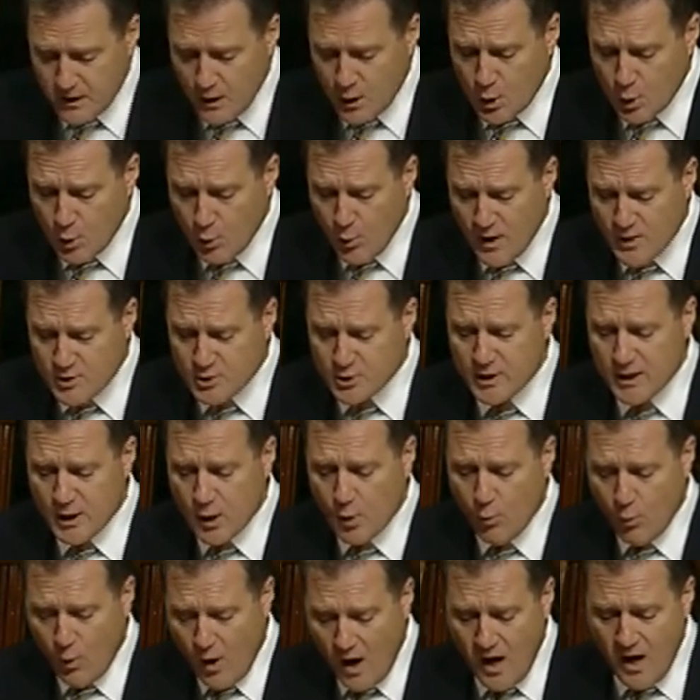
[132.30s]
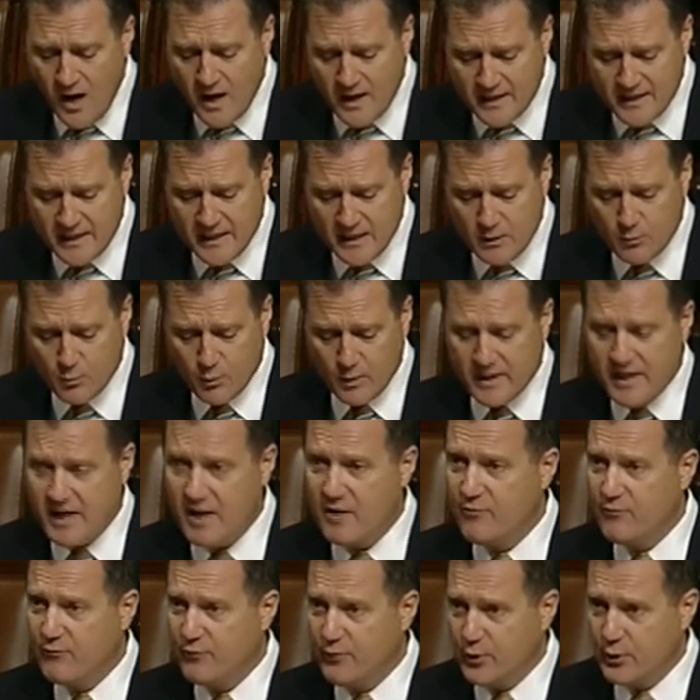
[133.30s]
questioning why he would have
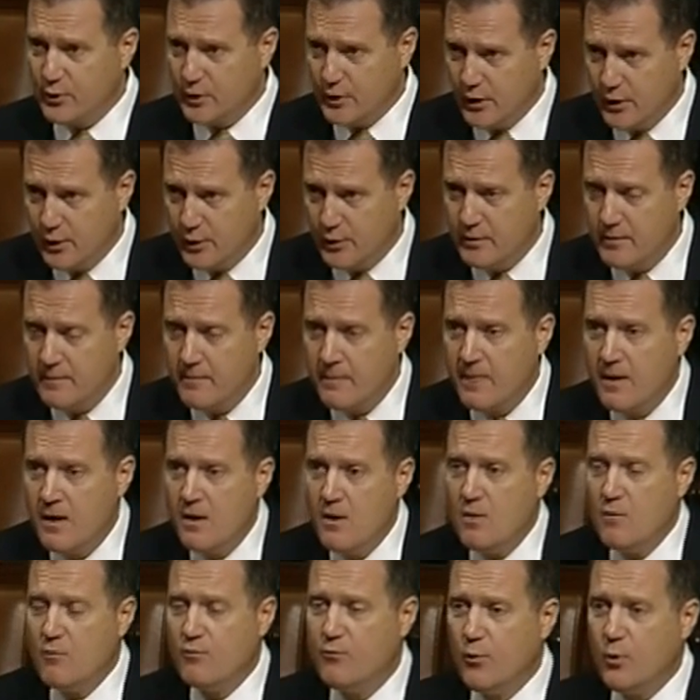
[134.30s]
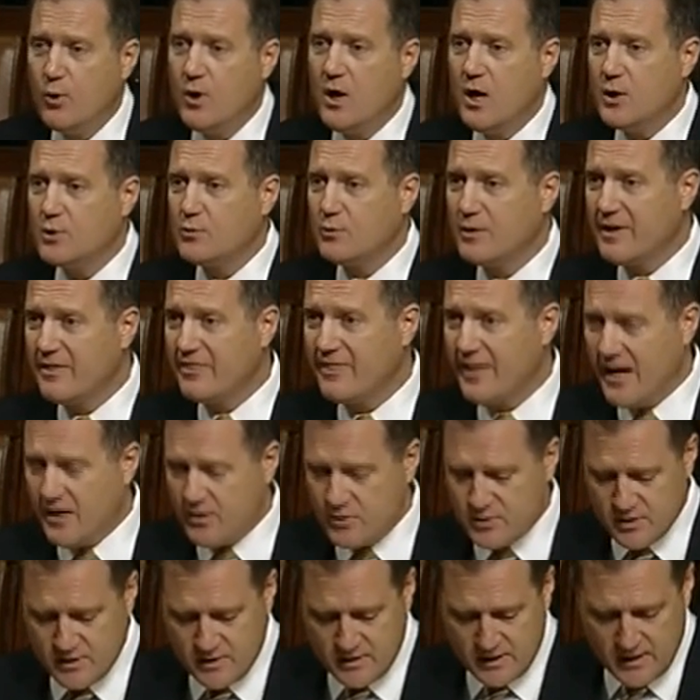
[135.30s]
furloughed
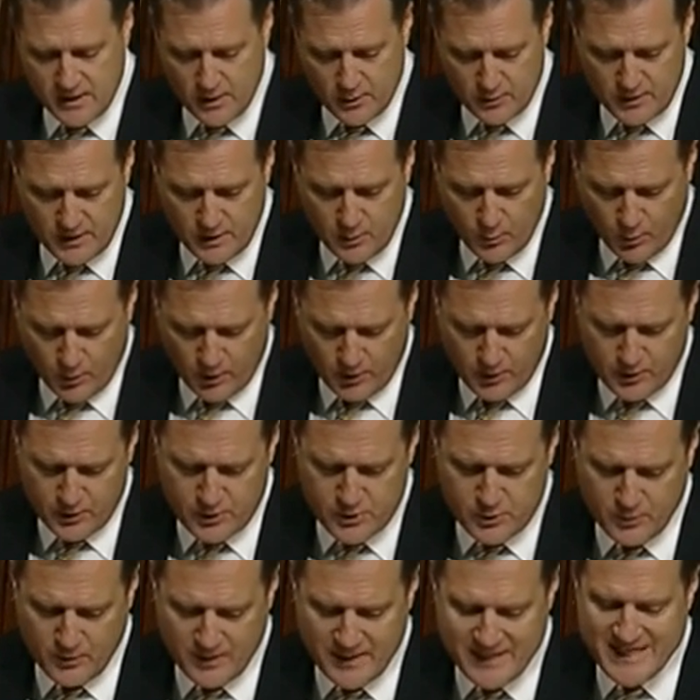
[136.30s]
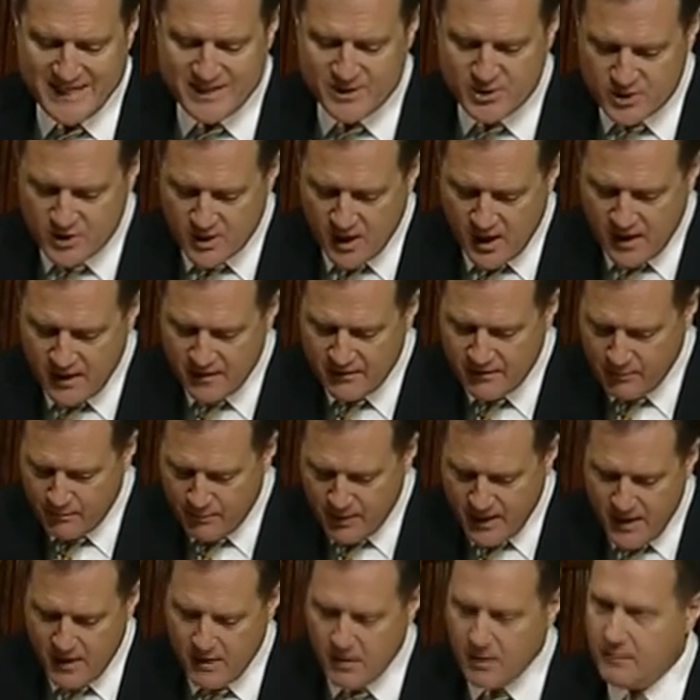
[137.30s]
400,000 DoD workers when he had signed the
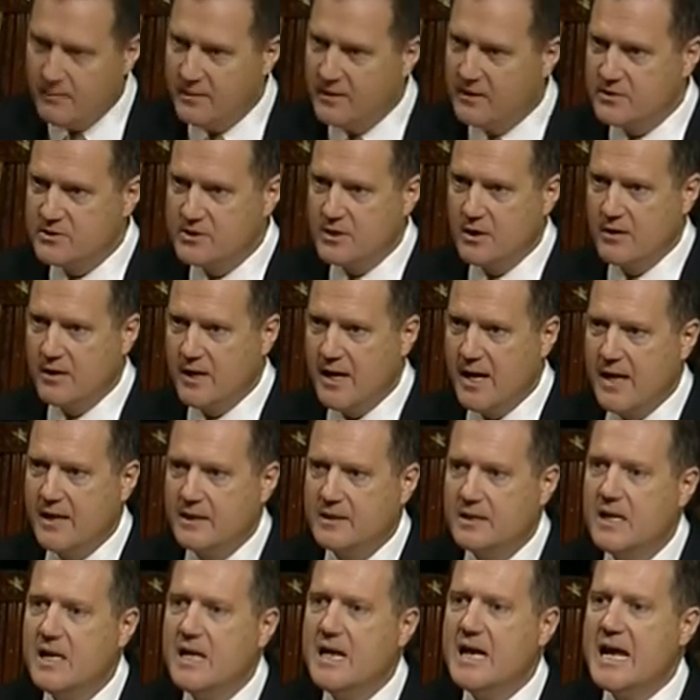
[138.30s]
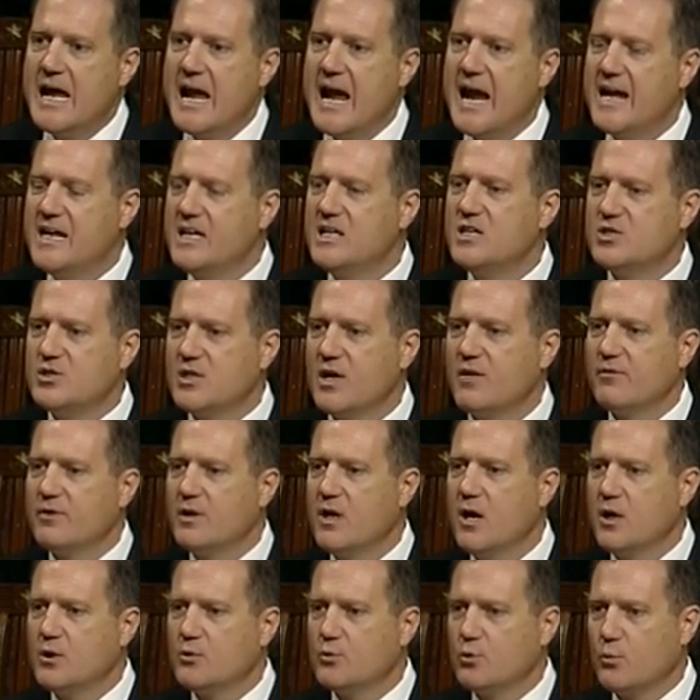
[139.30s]
Pay Our Military Act.
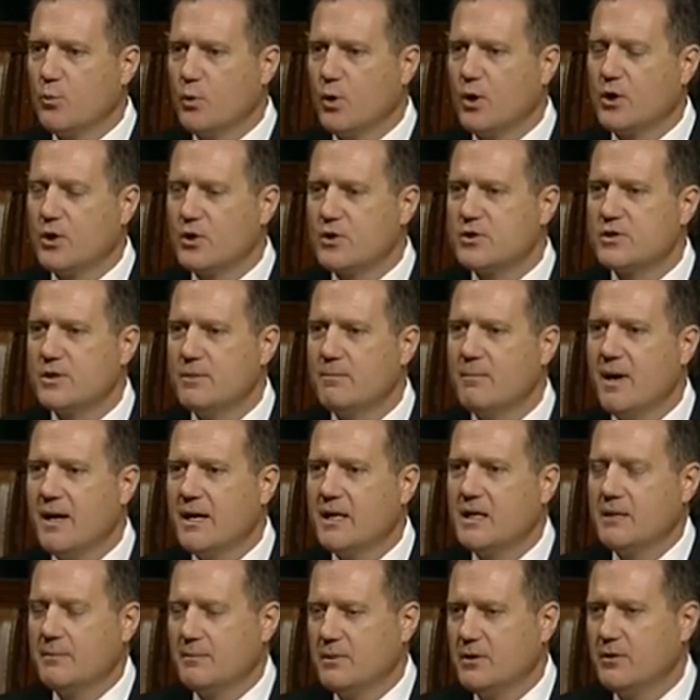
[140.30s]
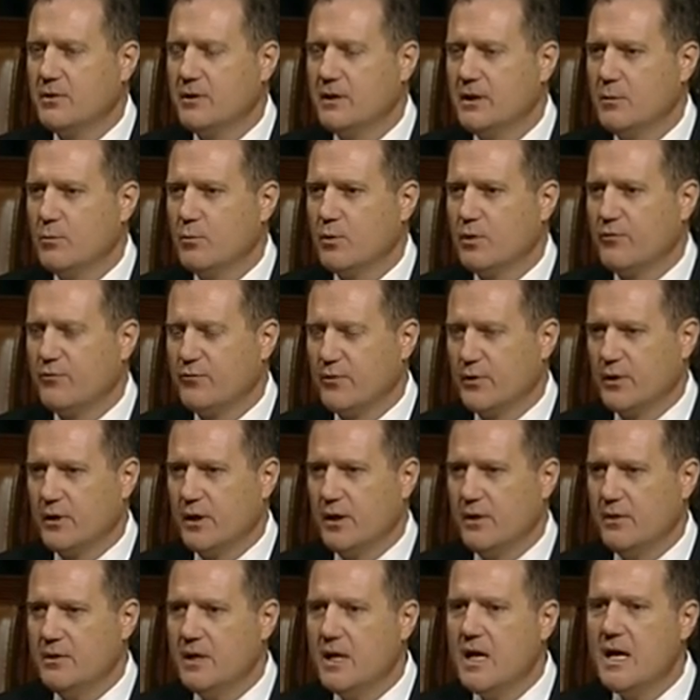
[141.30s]
8,700 workers in my community were
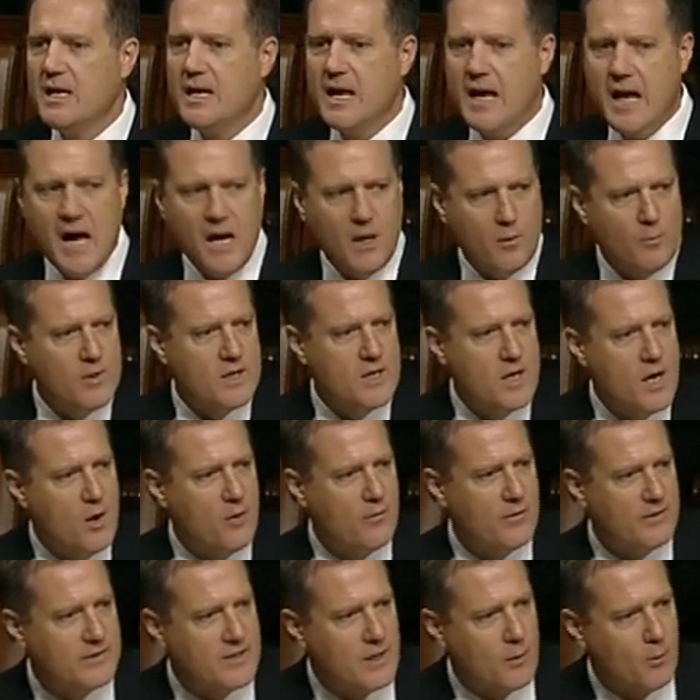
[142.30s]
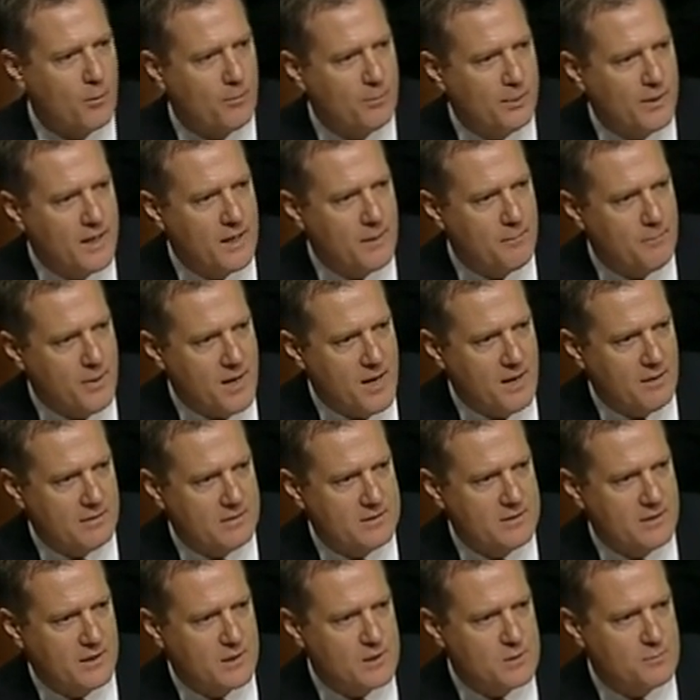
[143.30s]
furloughed. Now, how do we know that they were playing
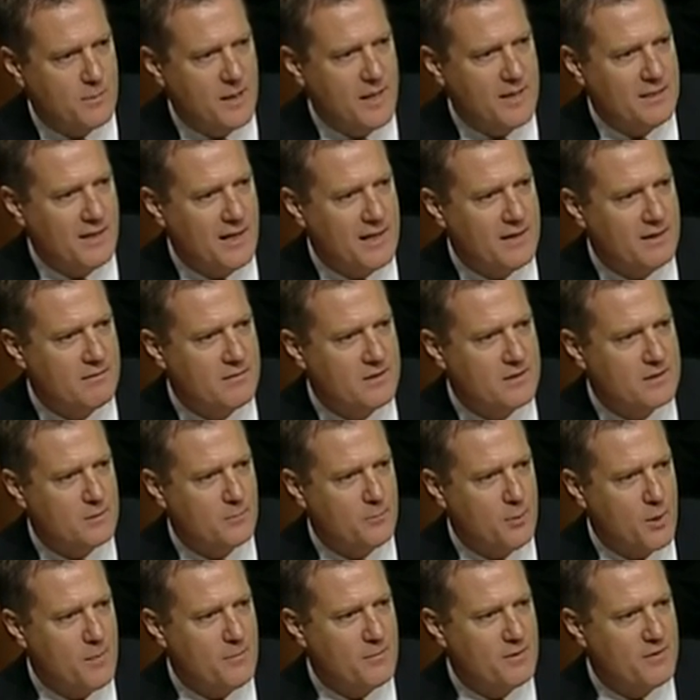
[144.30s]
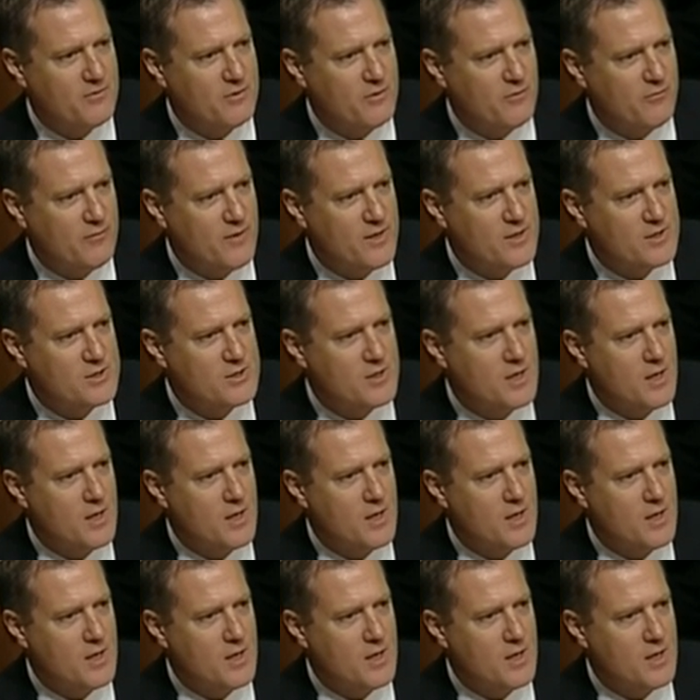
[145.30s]
politics? By letting the Department of Defense